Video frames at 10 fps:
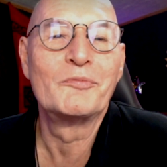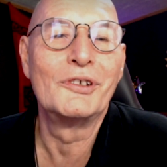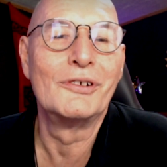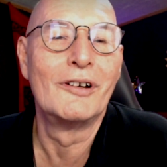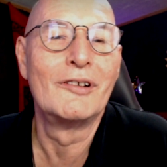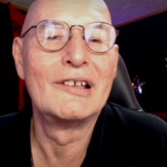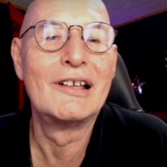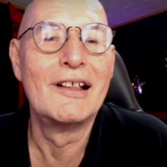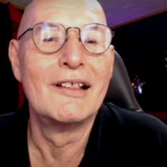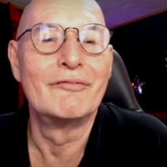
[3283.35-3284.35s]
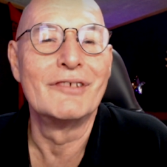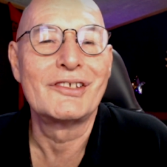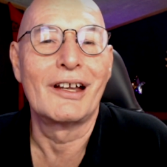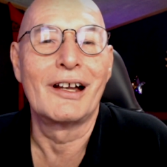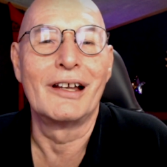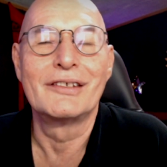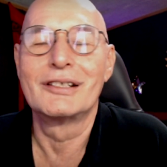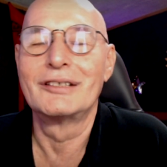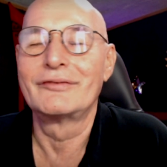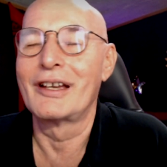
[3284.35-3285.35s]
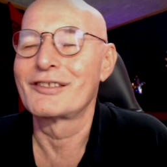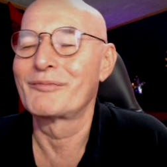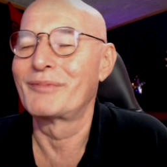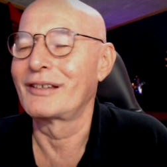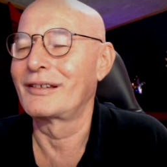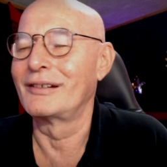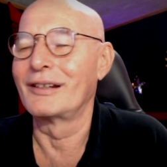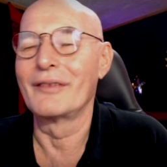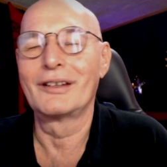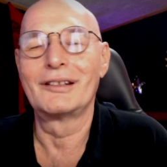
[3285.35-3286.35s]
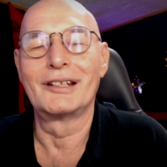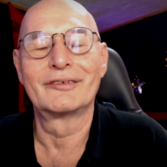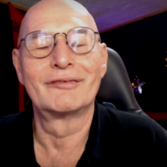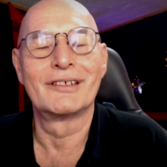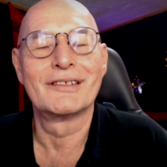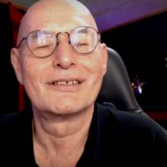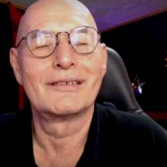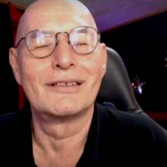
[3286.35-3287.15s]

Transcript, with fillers: you know, with their high self aspect and other loved ones,